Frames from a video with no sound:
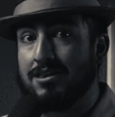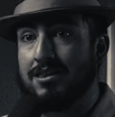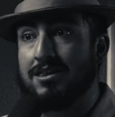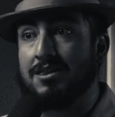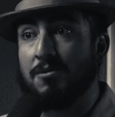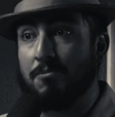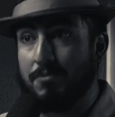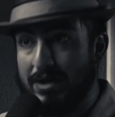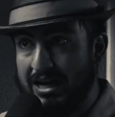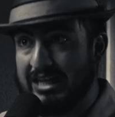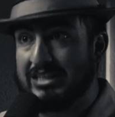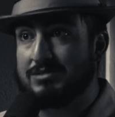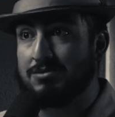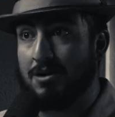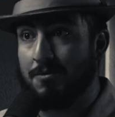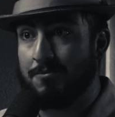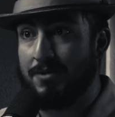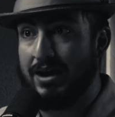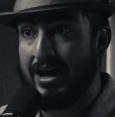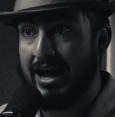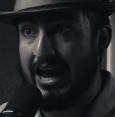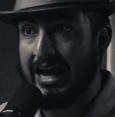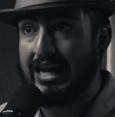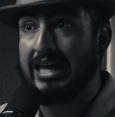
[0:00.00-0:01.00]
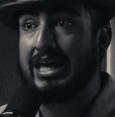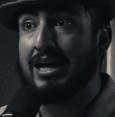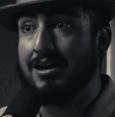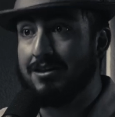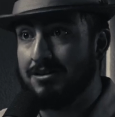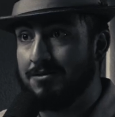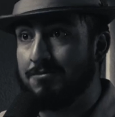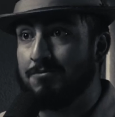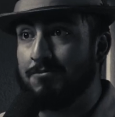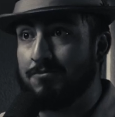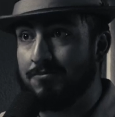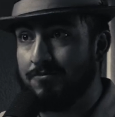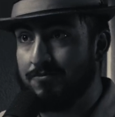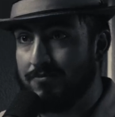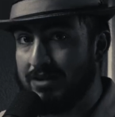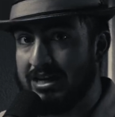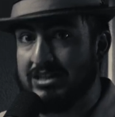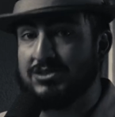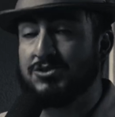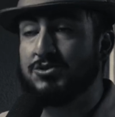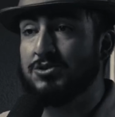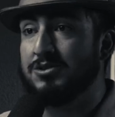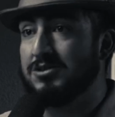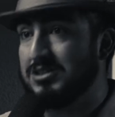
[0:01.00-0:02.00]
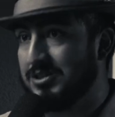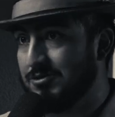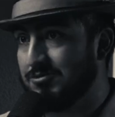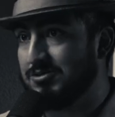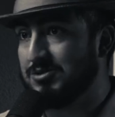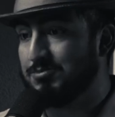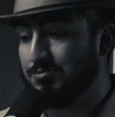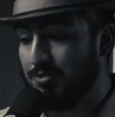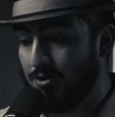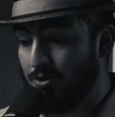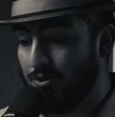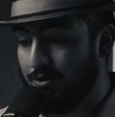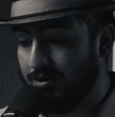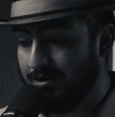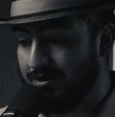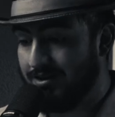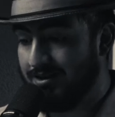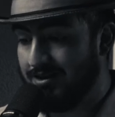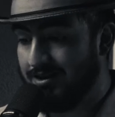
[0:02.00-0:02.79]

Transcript: the baseball bat and kill him as soon as he was born,